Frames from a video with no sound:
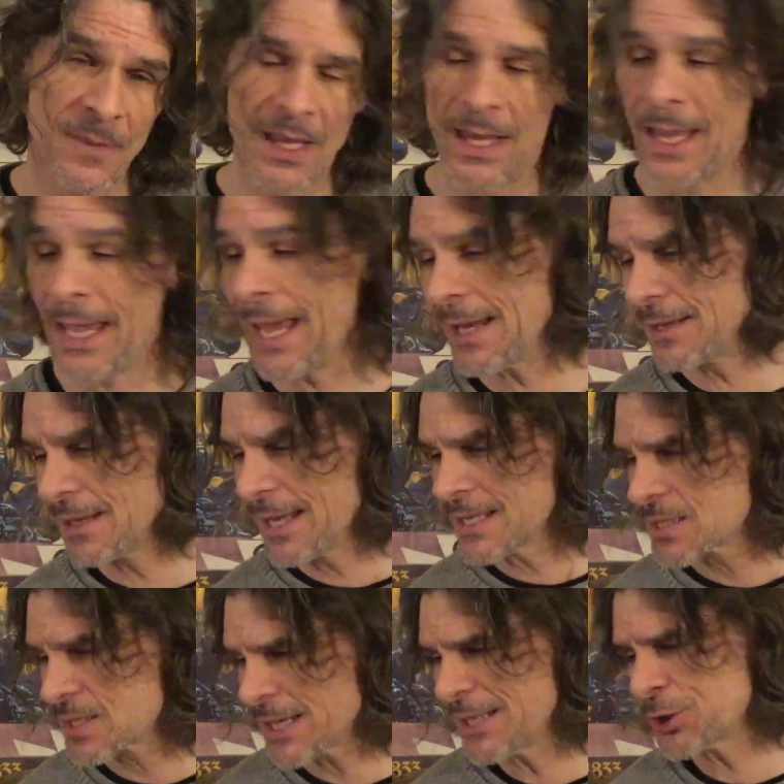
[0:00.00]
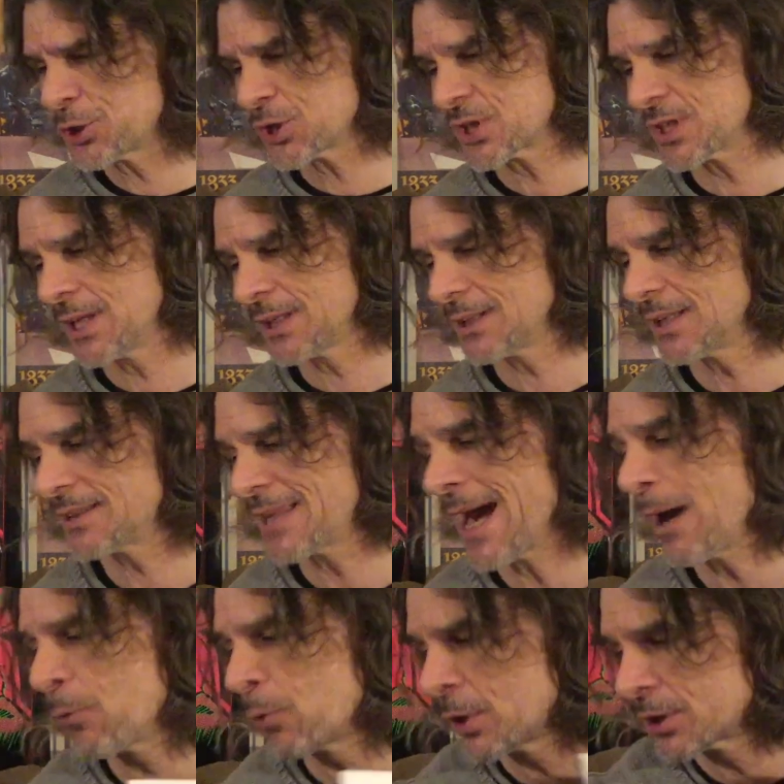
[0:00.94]
And it's interesting
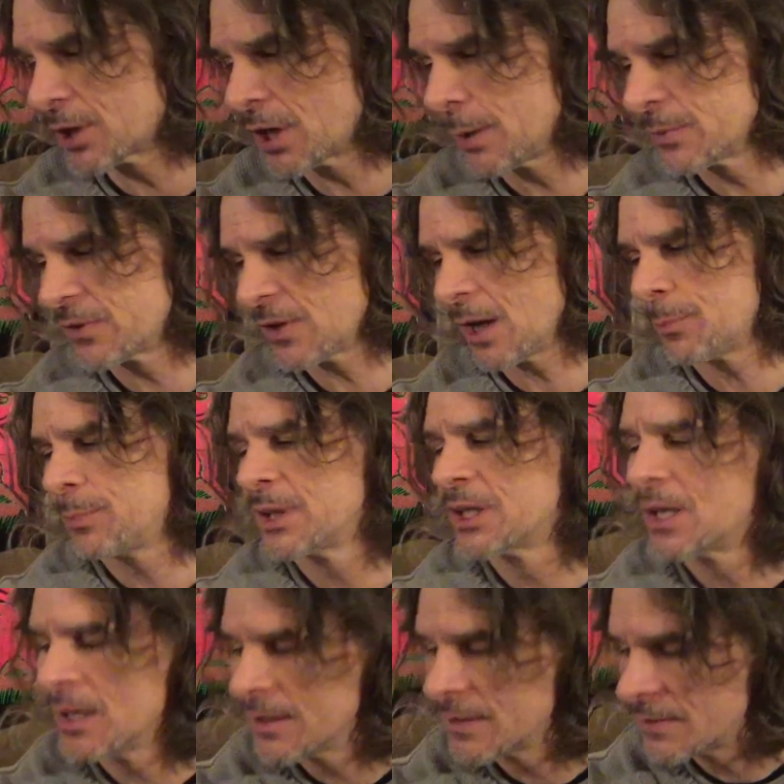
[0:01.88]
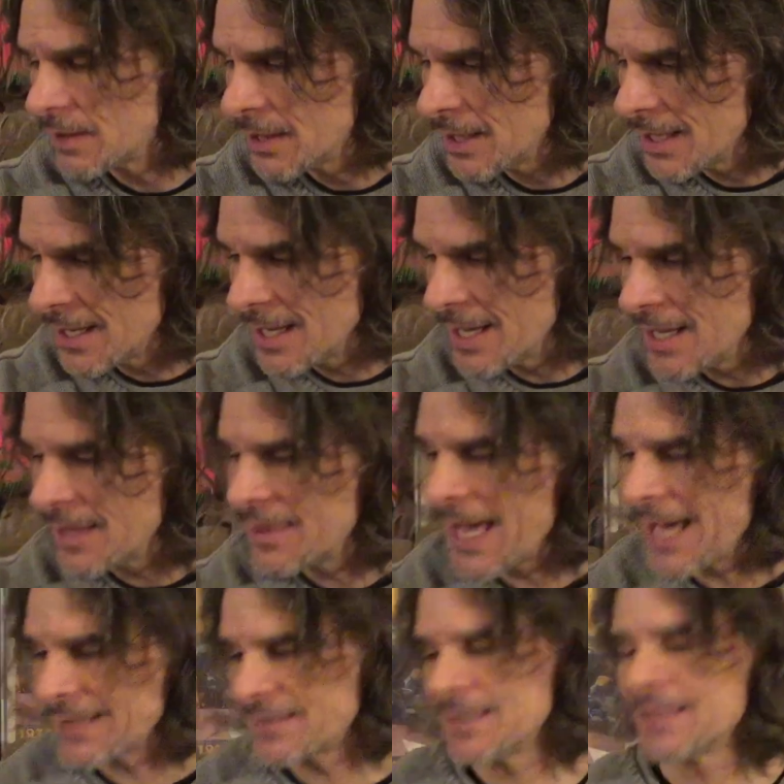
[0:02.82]
that word comes up, because
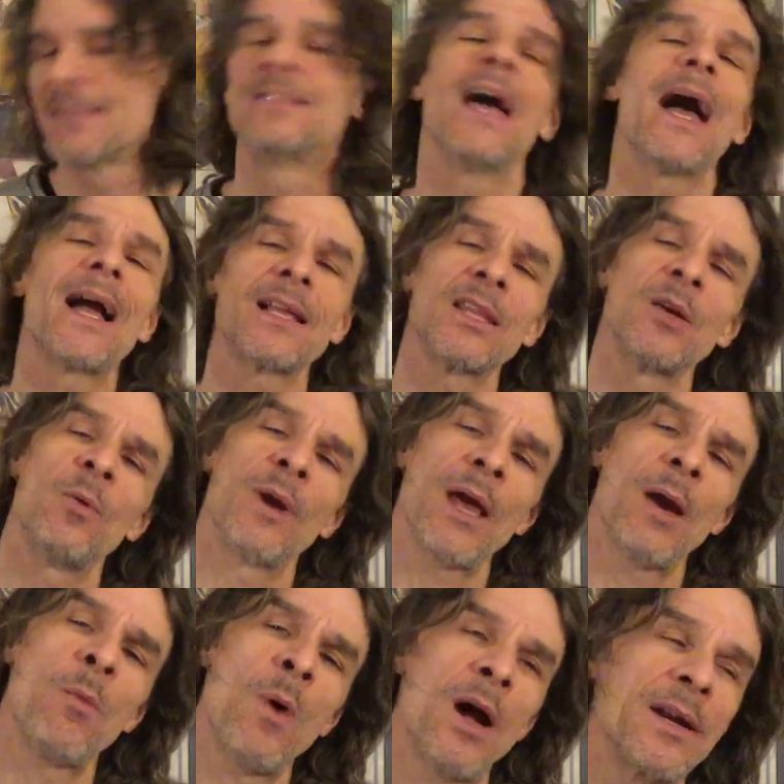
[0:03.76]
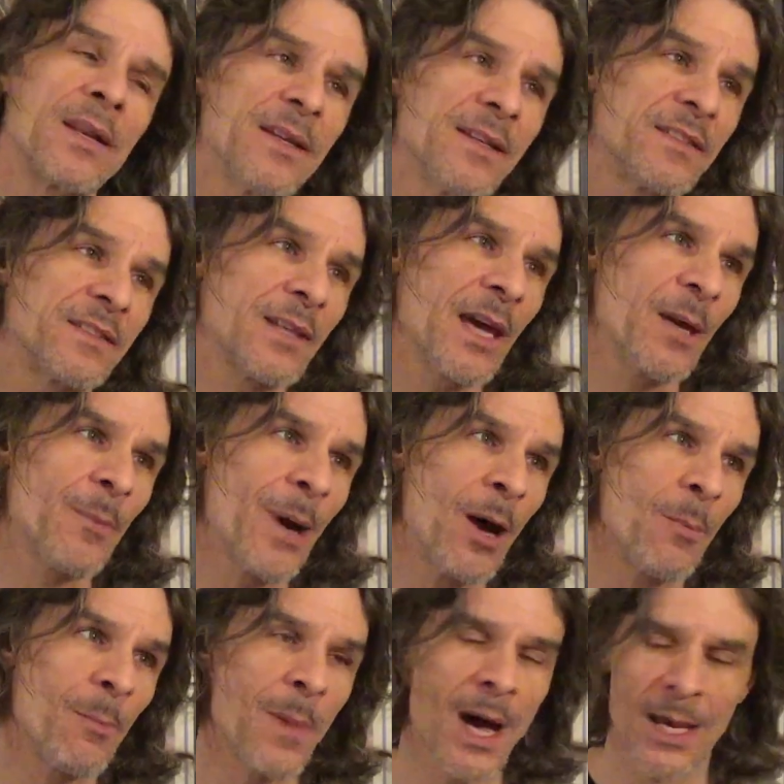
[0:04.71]
That's exactly what I wanted to say
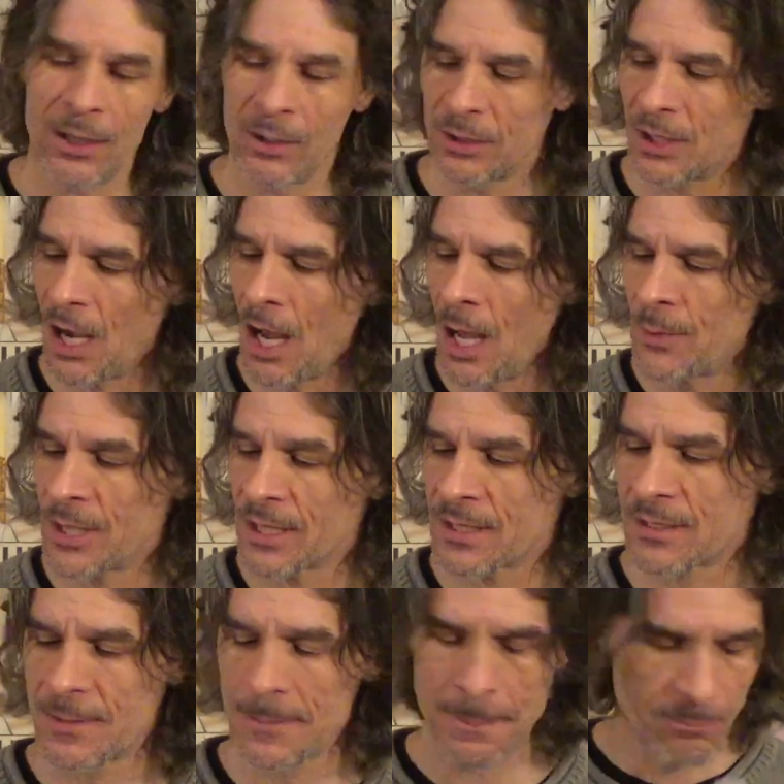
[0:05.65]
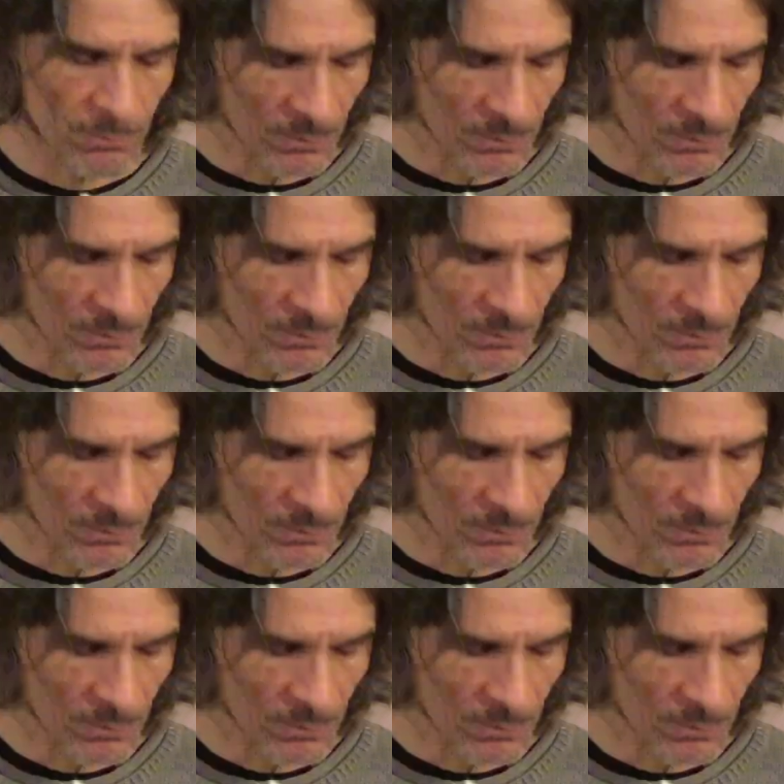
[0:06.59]
about modern comics.